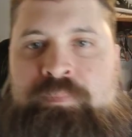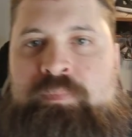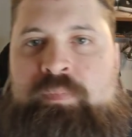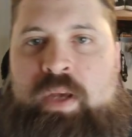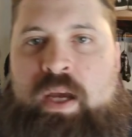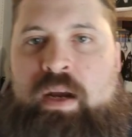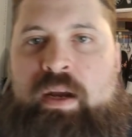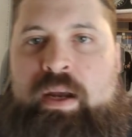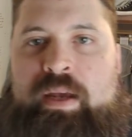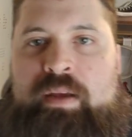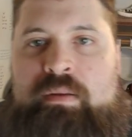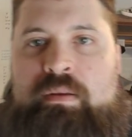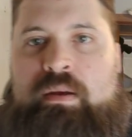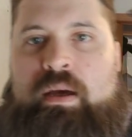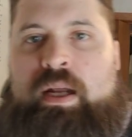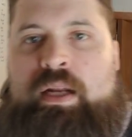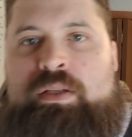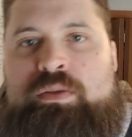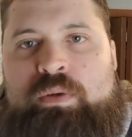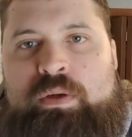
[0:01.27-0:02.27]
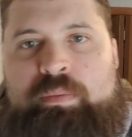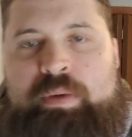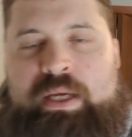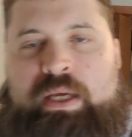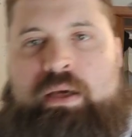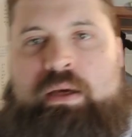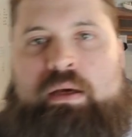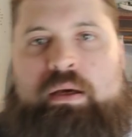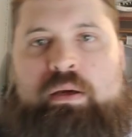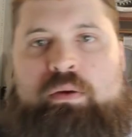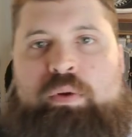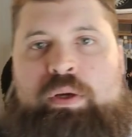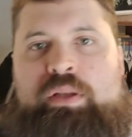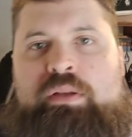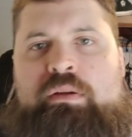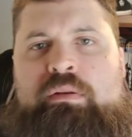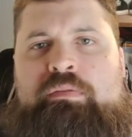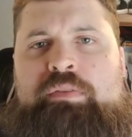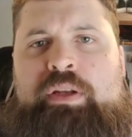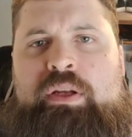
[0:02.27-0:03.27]
Alright, I just want to make a quick
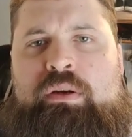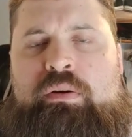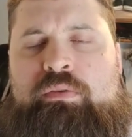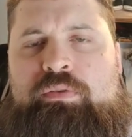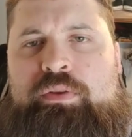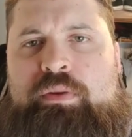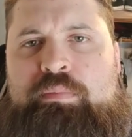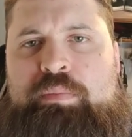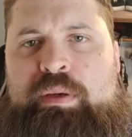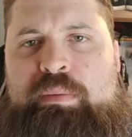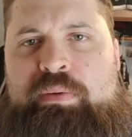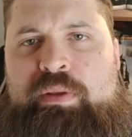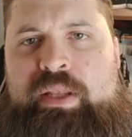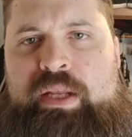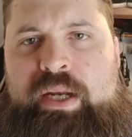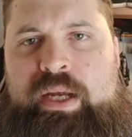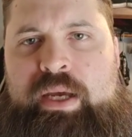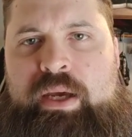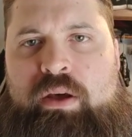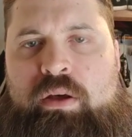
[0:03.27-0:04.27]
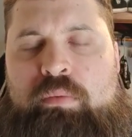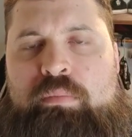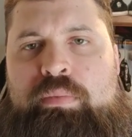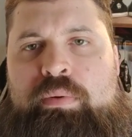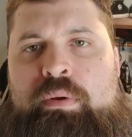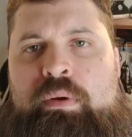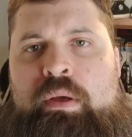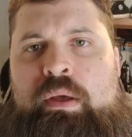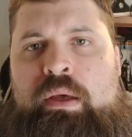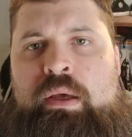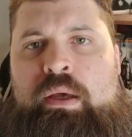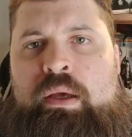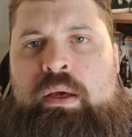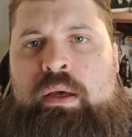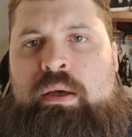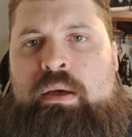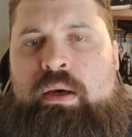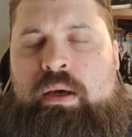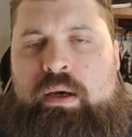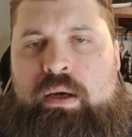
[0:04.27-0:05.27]
little video for the people that I help
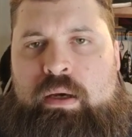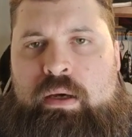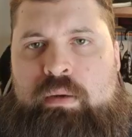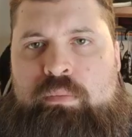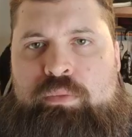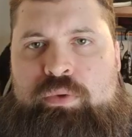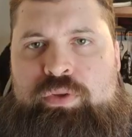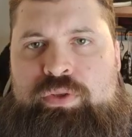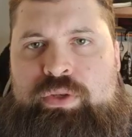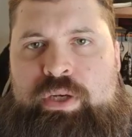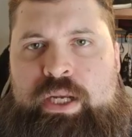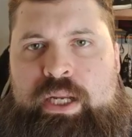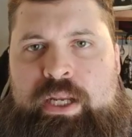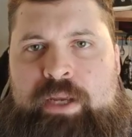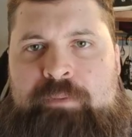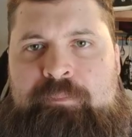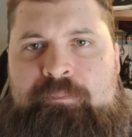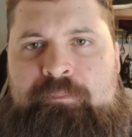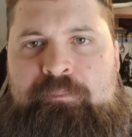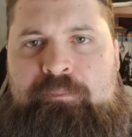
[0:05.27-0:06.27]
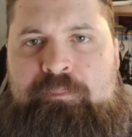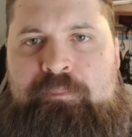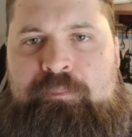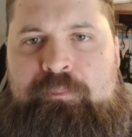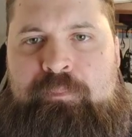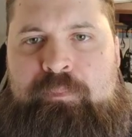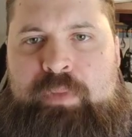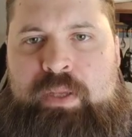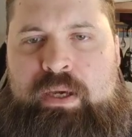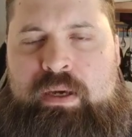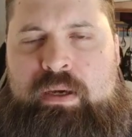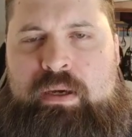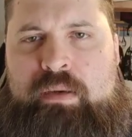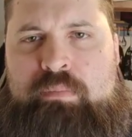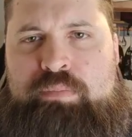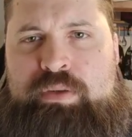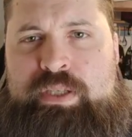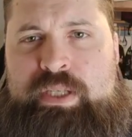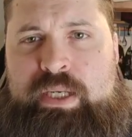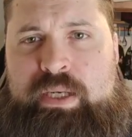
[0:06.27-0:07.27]
with training,
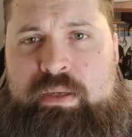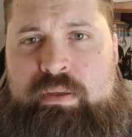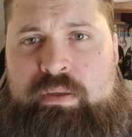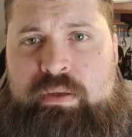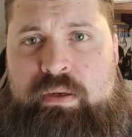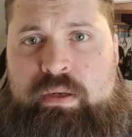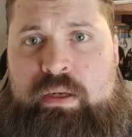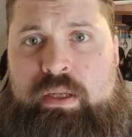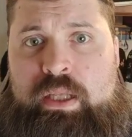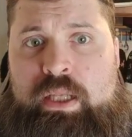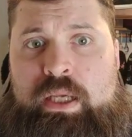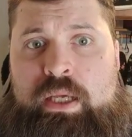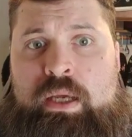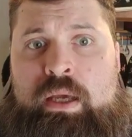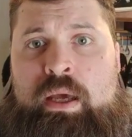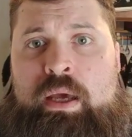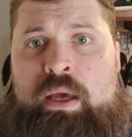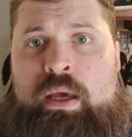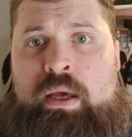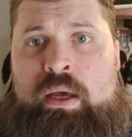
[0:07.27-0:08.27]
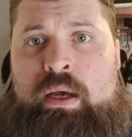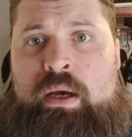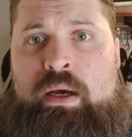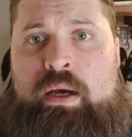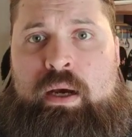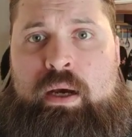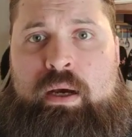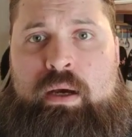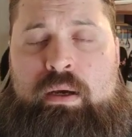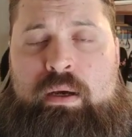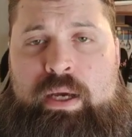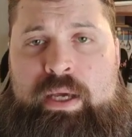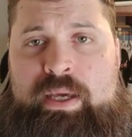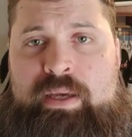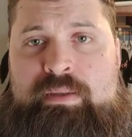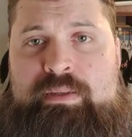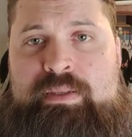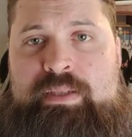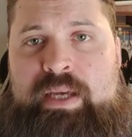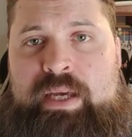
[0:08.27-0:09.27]
particularly a
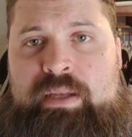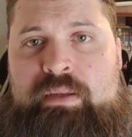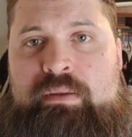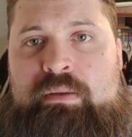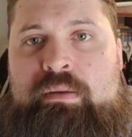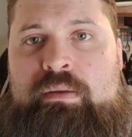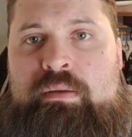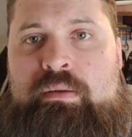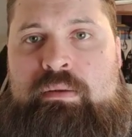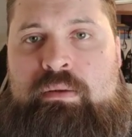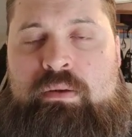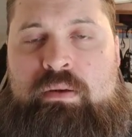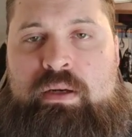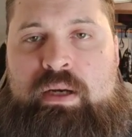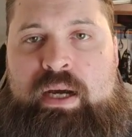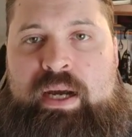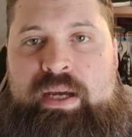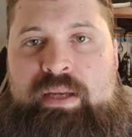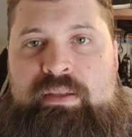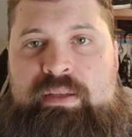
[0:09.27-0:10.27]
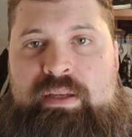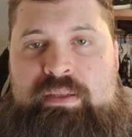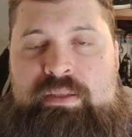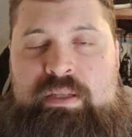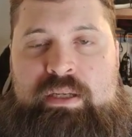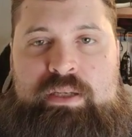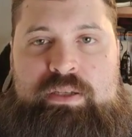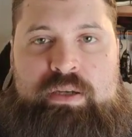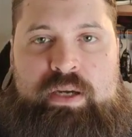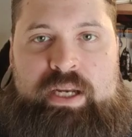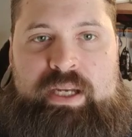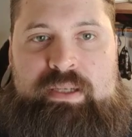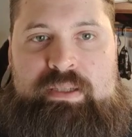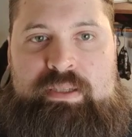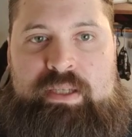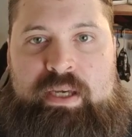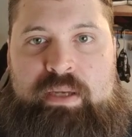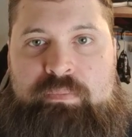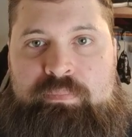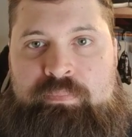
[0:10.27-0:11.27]
HIIT set or a high intensity training
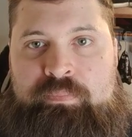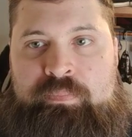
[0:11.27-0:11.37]
set.